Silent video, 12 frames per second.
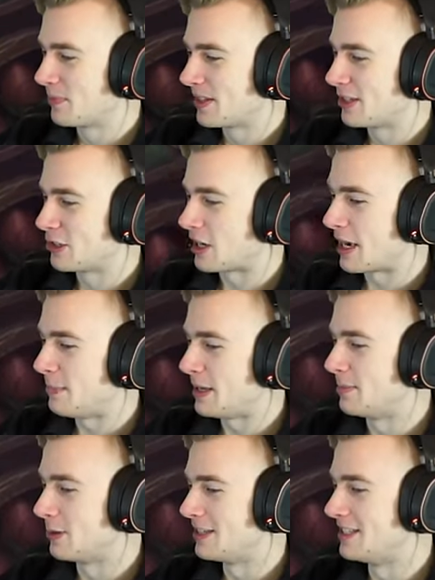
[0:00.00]
Strap in,
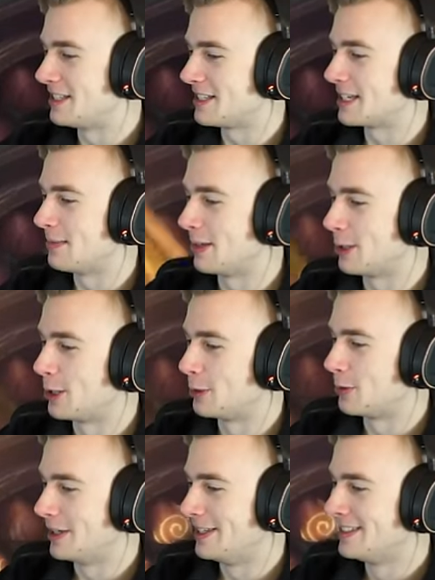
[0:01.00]
boys. This is going to be a long
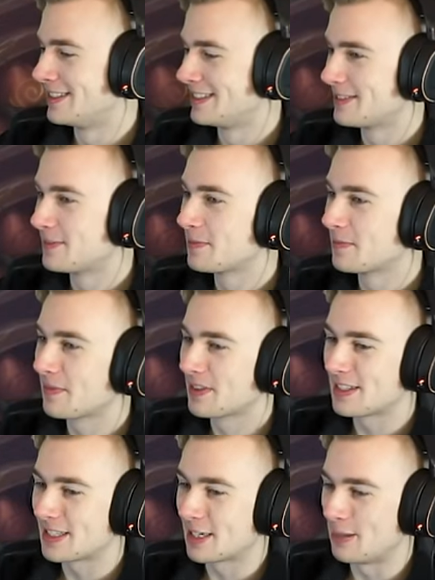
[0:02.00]
one.
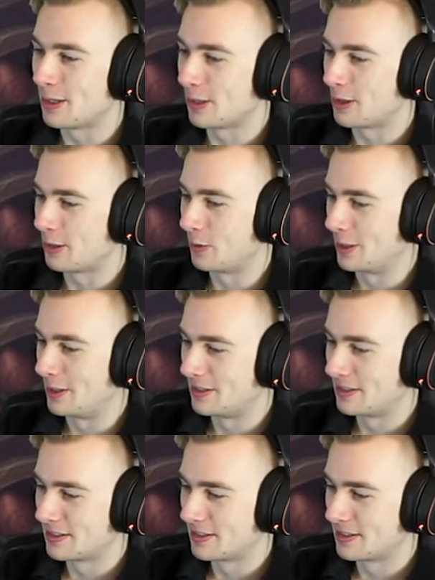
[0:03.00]
It's going to be a long one.